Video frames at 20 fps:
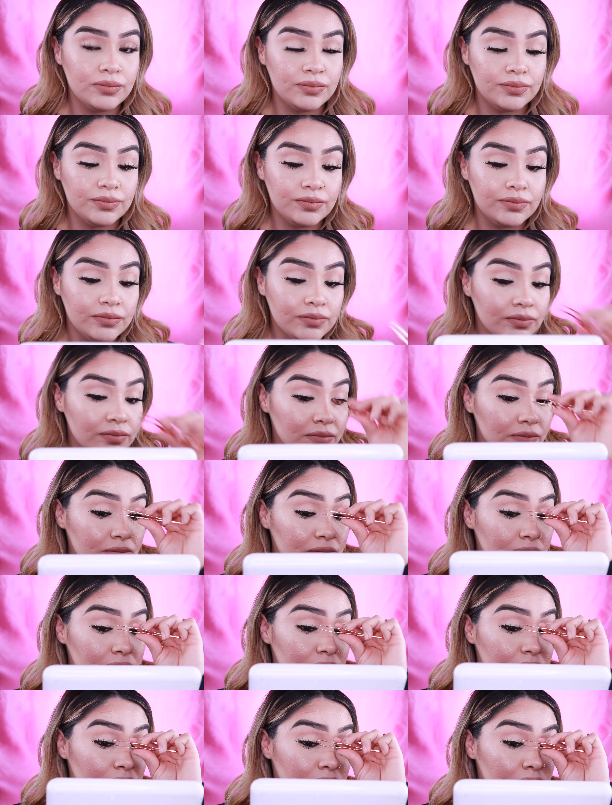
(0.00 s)

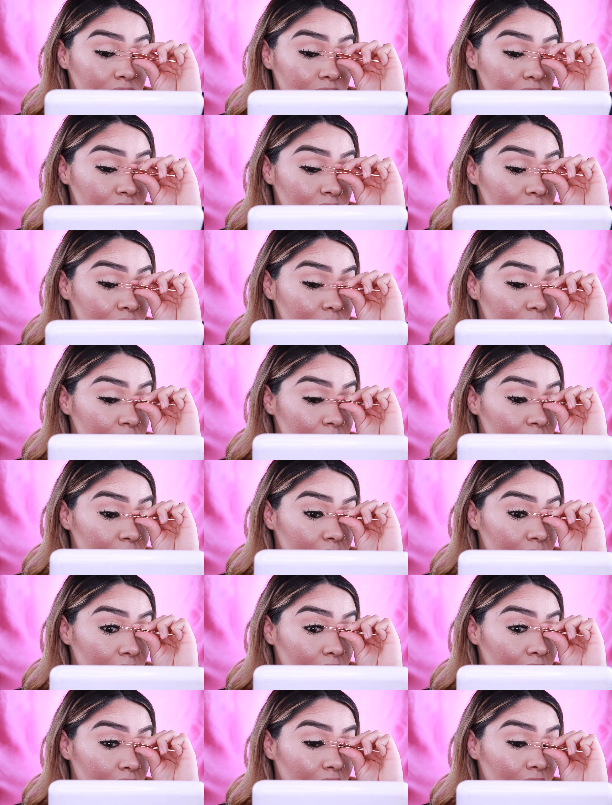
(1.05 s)

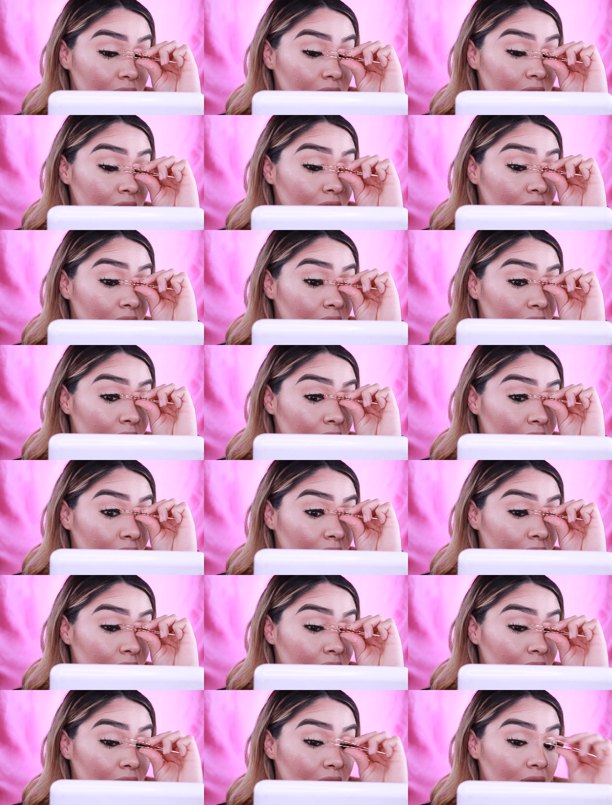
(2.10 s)

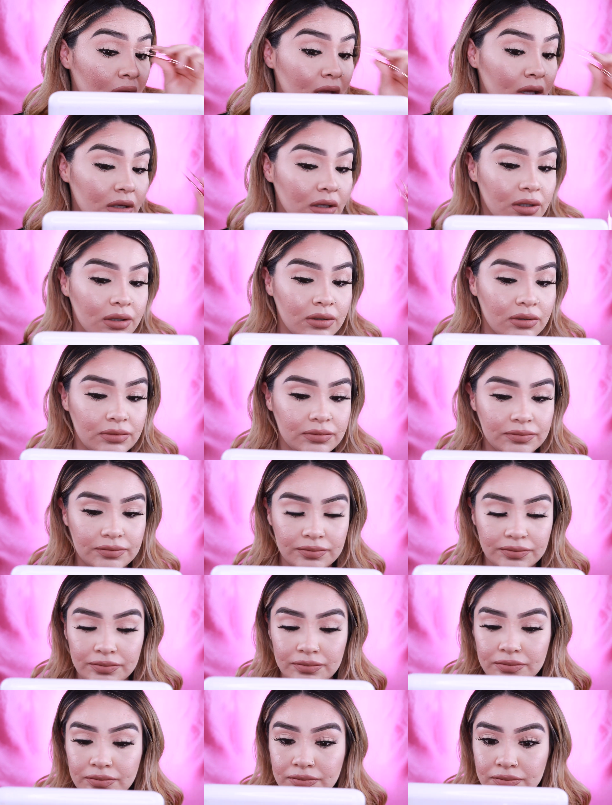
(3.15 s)

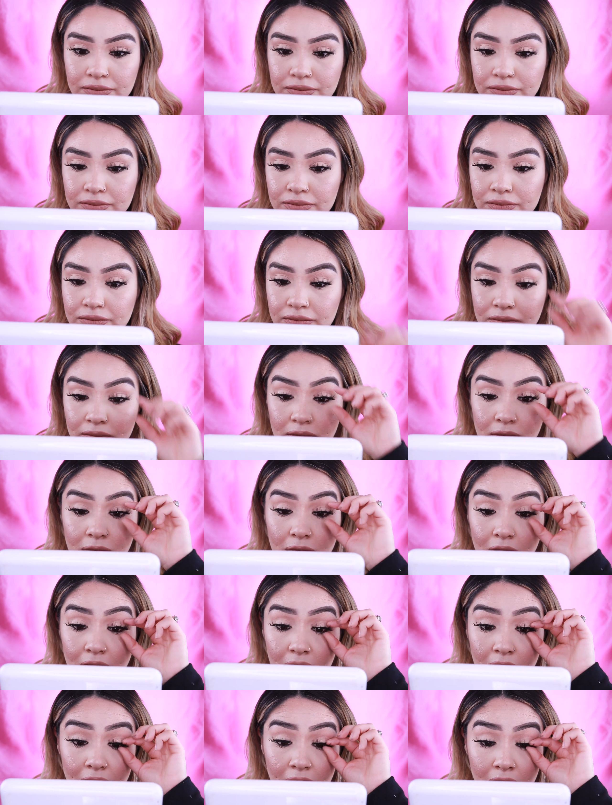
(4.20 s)

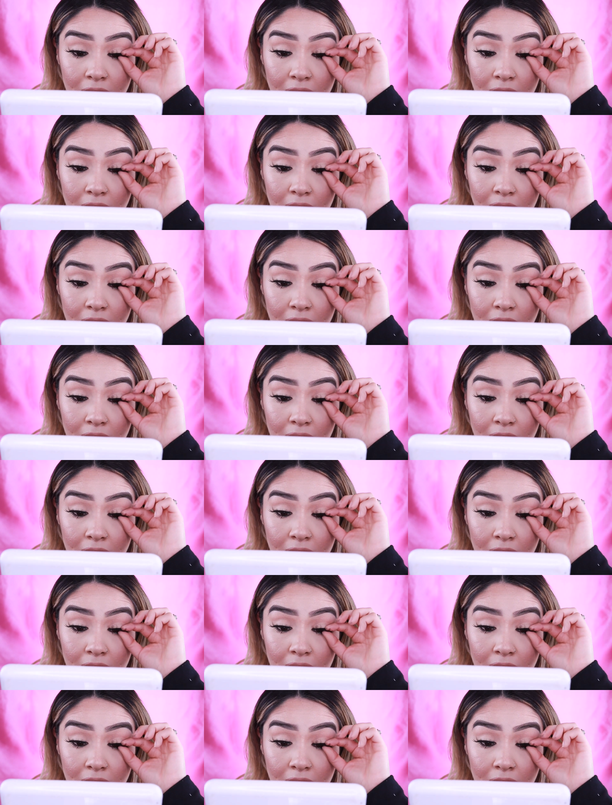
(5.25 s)
[no speech]